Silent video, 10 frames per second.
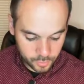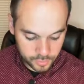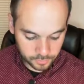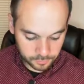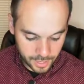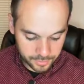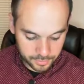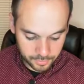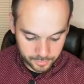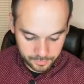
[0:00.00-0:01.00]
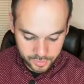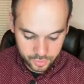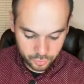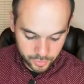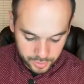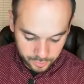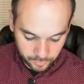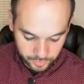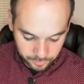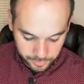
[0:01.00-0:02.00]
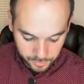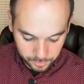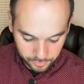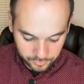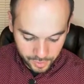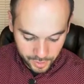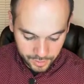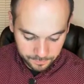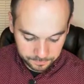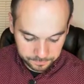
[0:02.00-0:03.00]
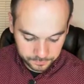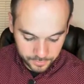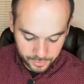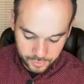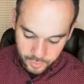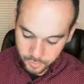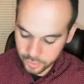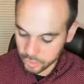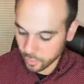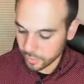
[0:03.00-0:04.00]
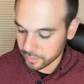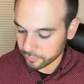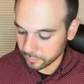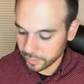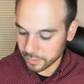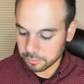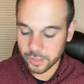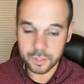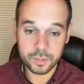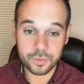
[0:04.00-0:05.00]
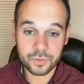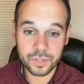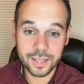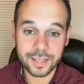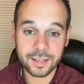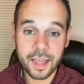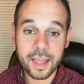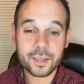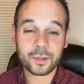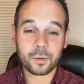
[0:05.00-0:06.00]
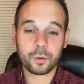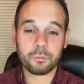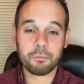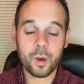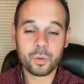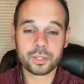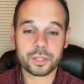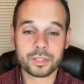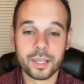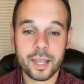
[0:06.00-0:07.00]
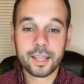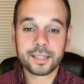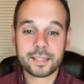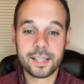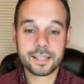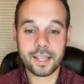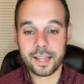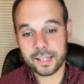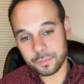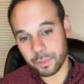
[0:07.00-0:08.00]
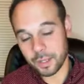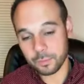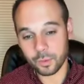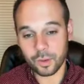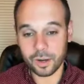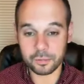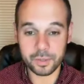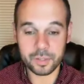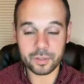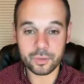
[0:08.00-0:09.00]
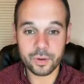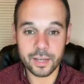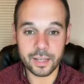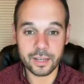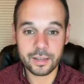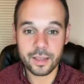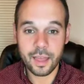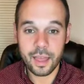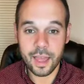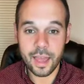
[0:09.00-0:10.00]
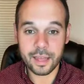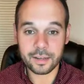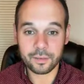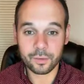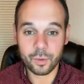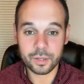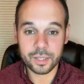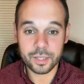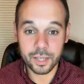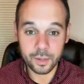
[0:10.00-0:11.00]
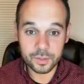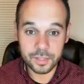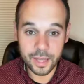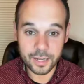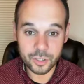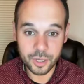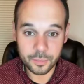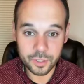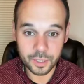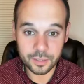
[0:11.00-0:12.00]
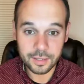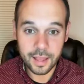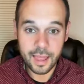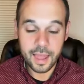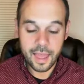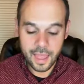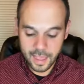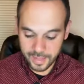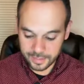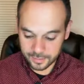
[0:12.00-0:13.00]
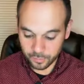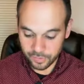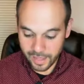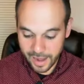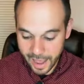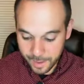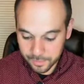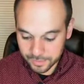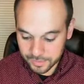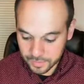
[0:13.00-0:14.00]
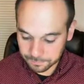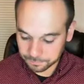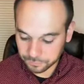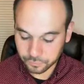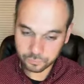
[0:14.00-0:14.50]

Choosing rather to be mistreated with the people of God than to enjoy the fleeting pleasures of sin. So Moses sees that his people are mistreated and of course, he kills that Egyptian. And when that happens,